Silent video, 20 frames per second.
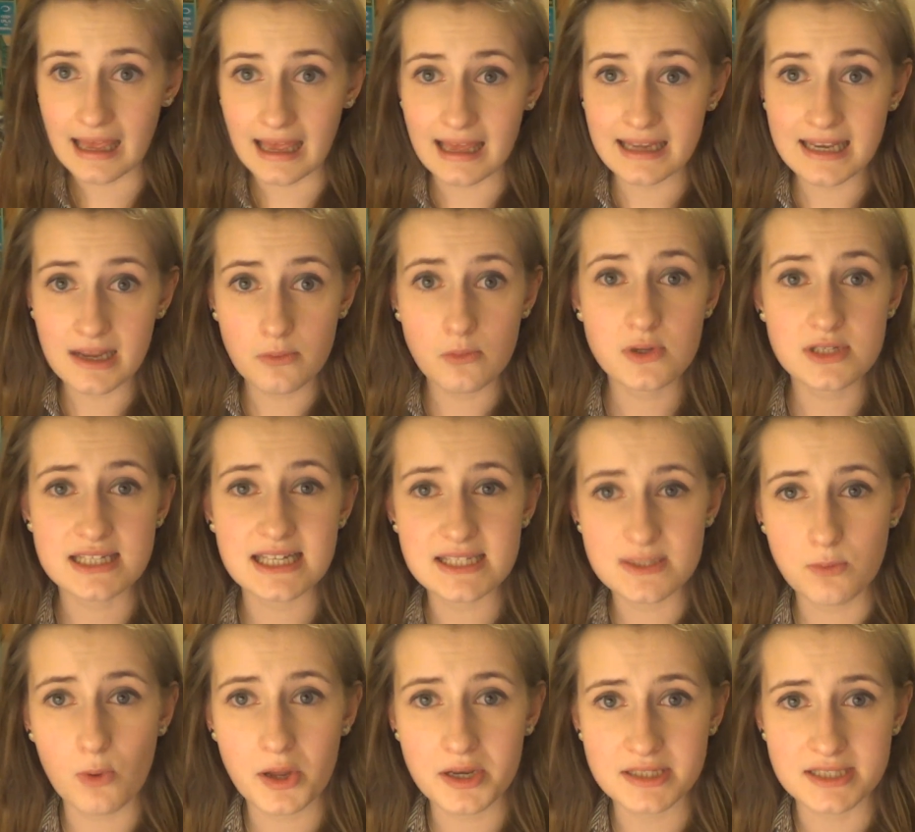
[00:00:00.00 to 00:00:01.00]
And there was
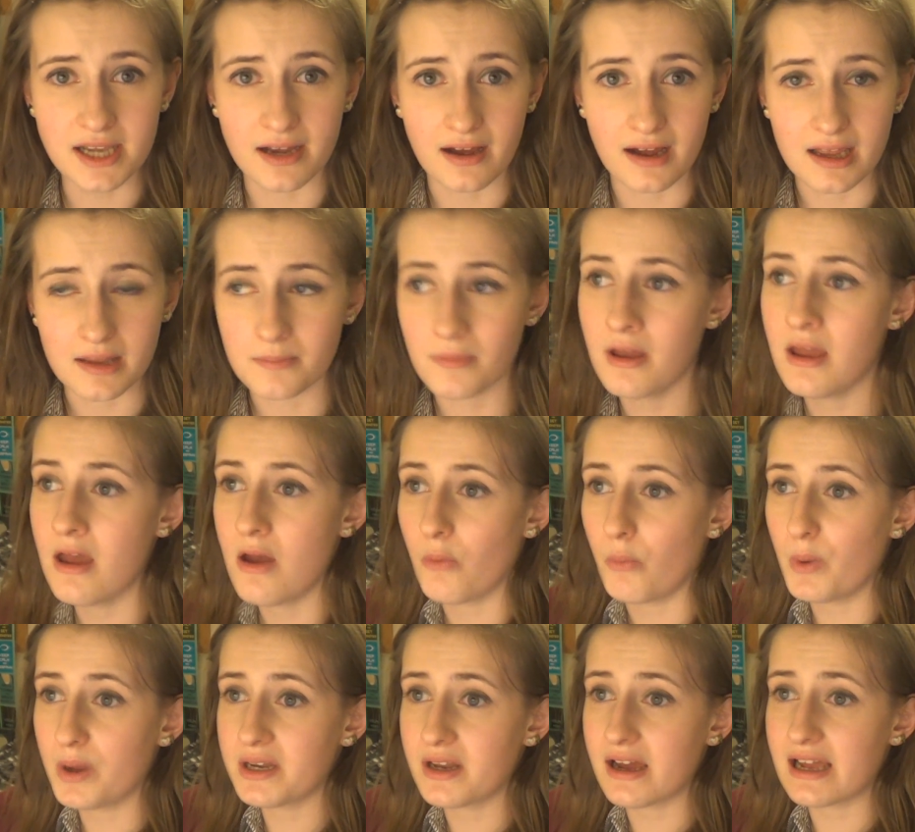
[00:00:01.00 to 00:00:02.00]
this one time
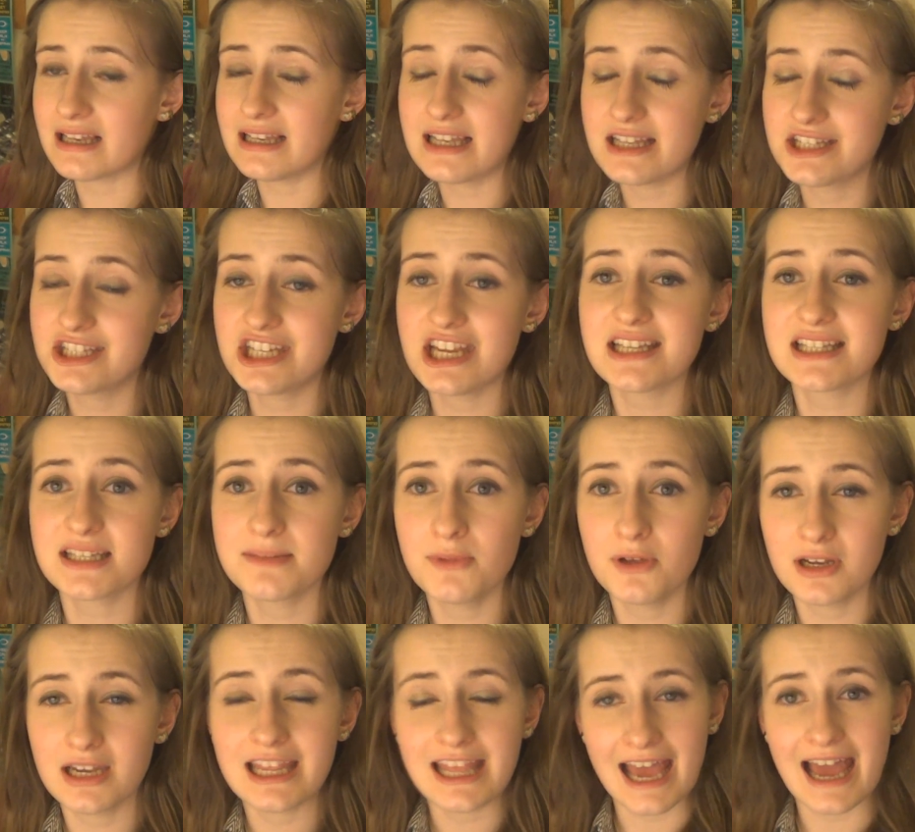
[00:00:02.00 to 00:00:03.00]
when I
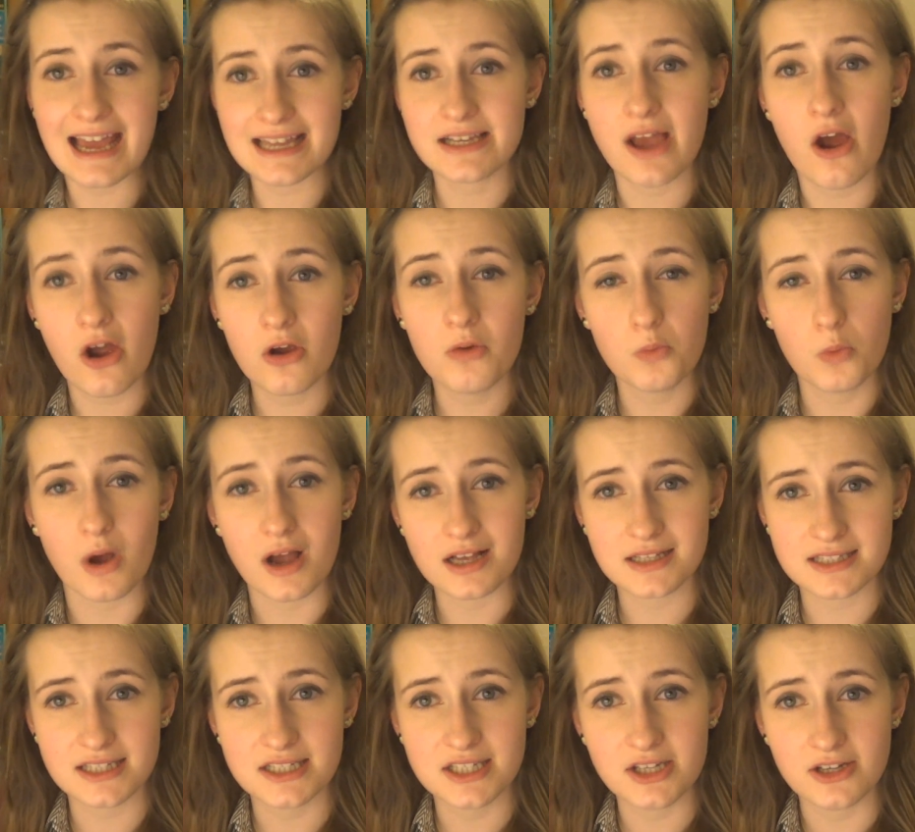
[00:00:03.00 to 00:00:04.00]
legitimately had
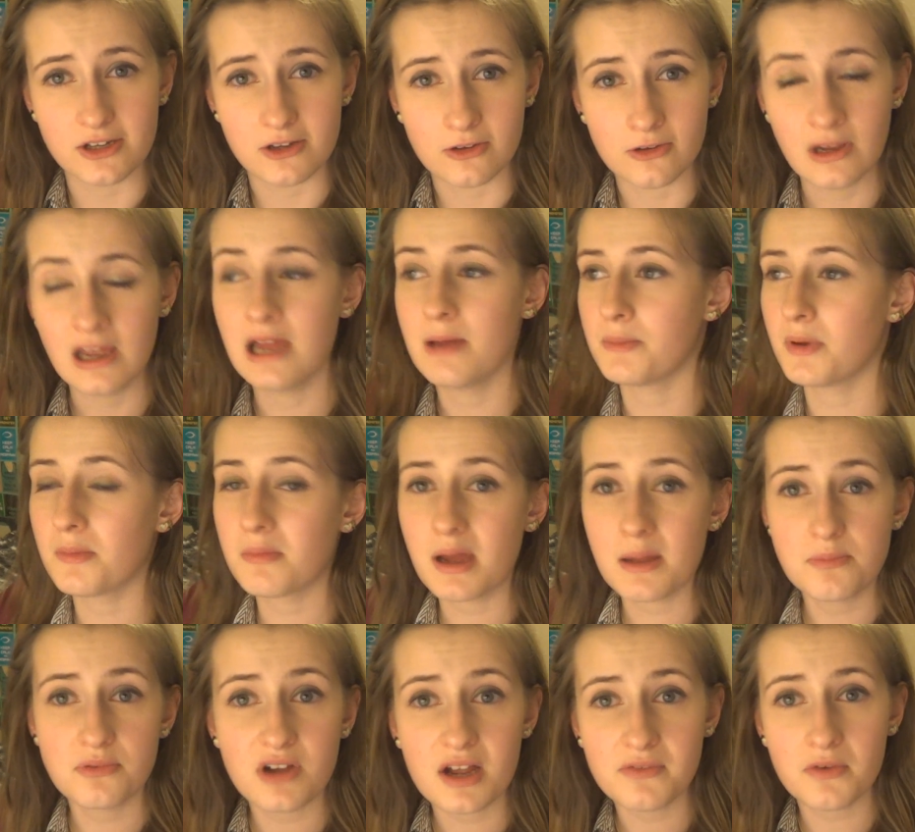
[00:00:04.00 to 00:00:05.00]
homework to do, but
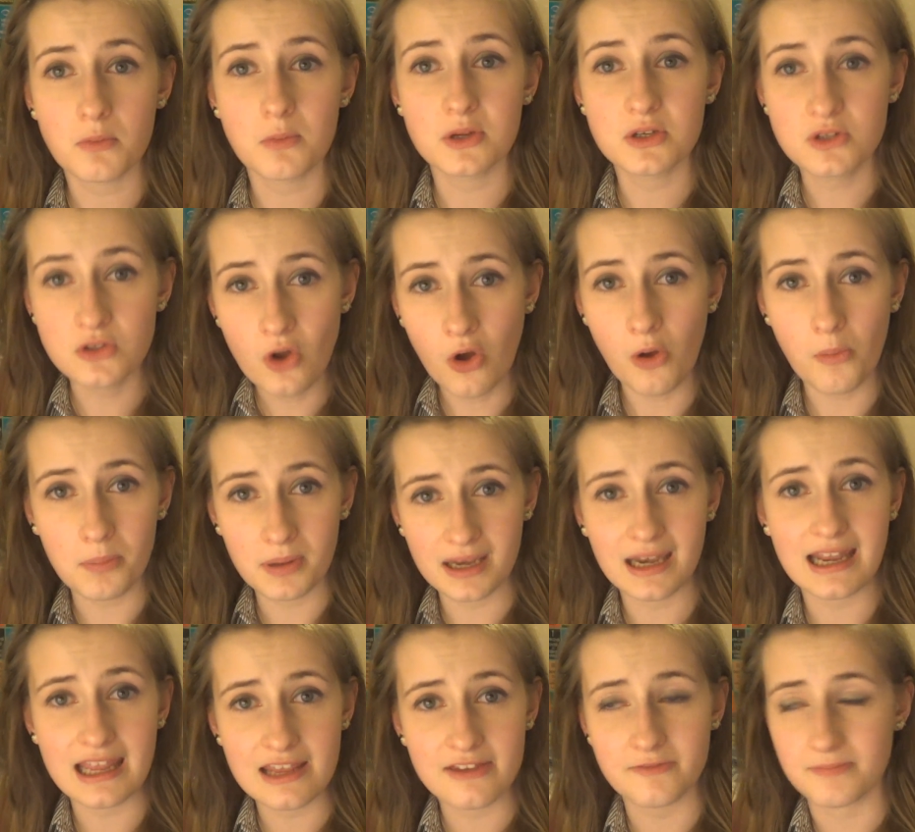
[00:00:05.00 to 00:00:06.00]
my brother would not
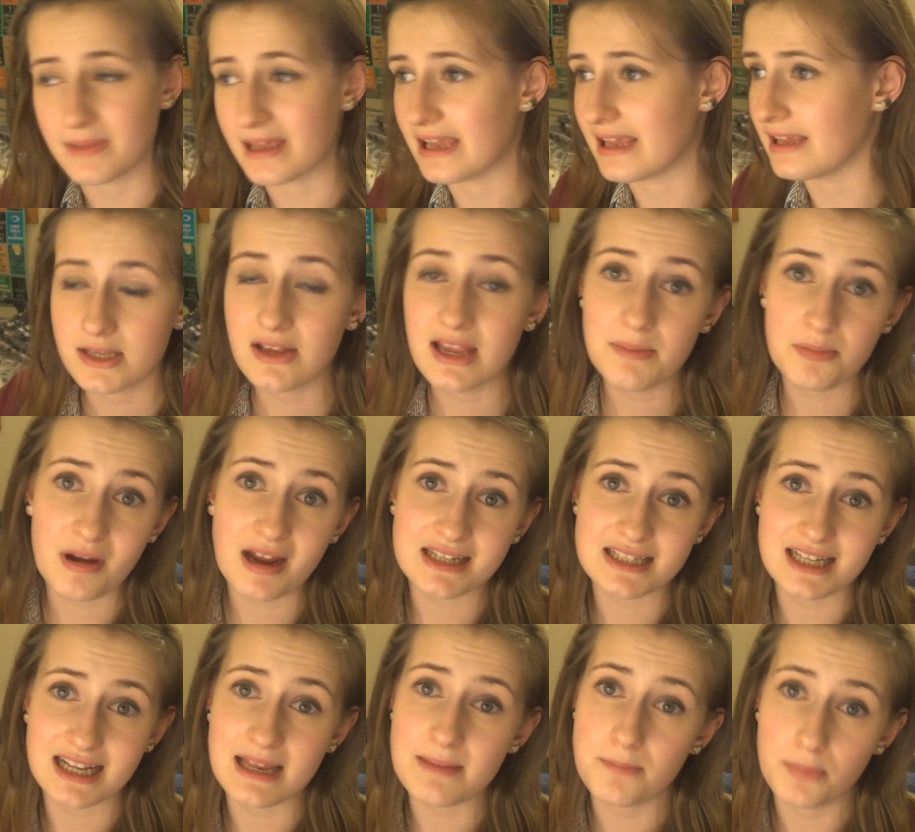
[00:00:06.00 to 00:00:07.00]
believe me. So he
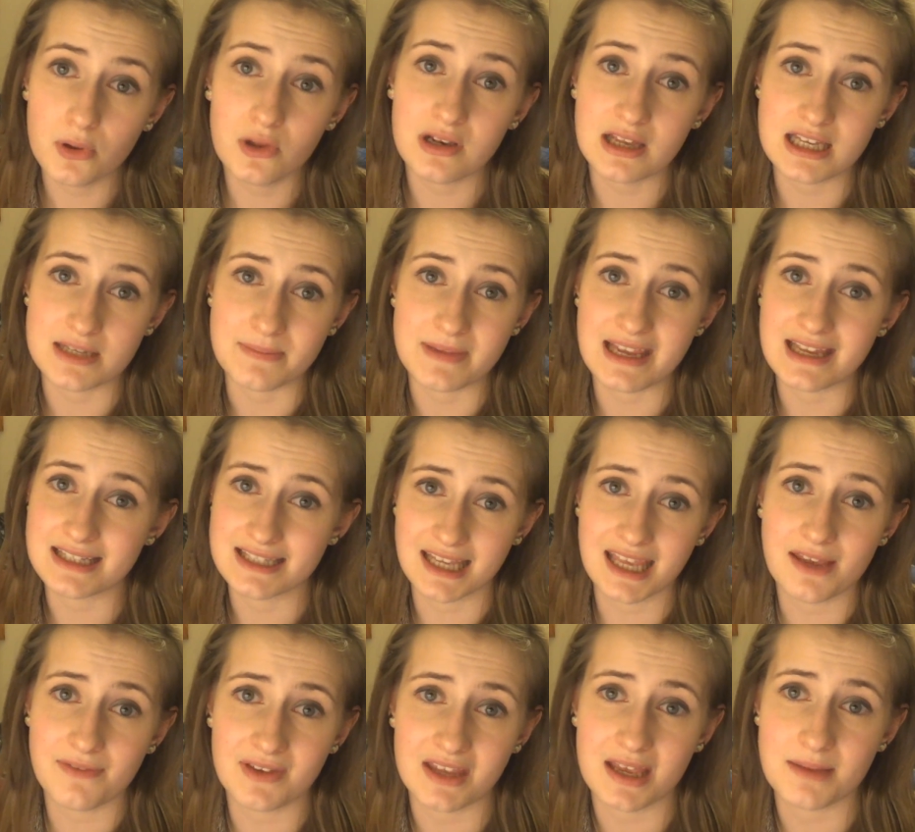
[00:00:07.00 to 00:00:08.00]
practically bullied me into
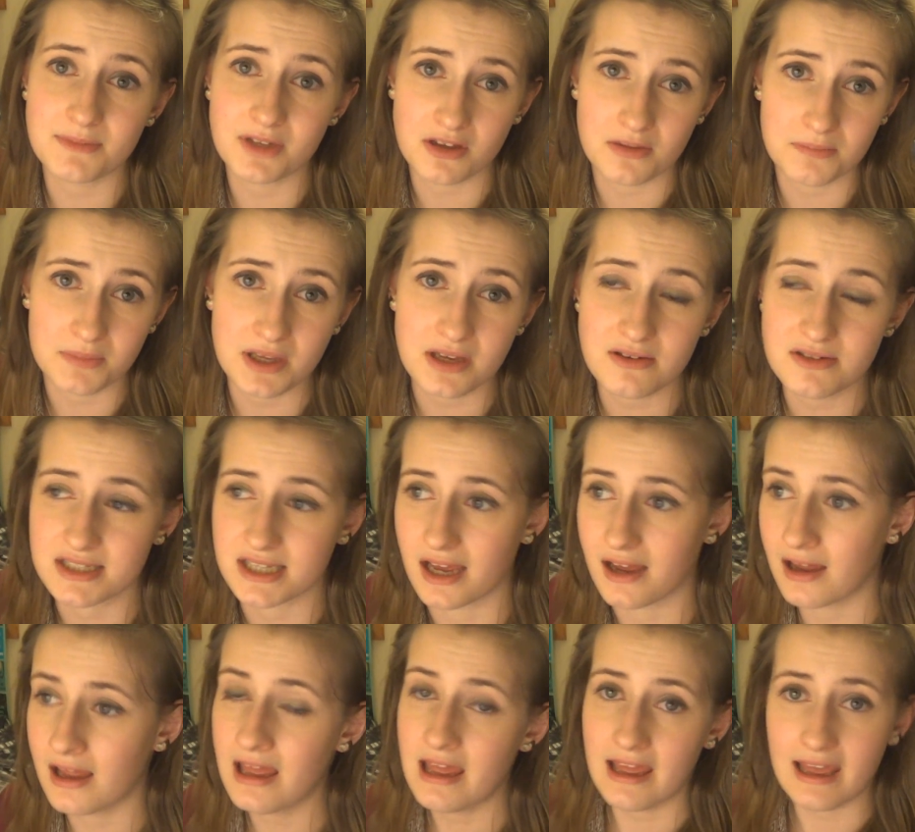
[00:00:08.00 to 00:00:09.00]
giving him the computer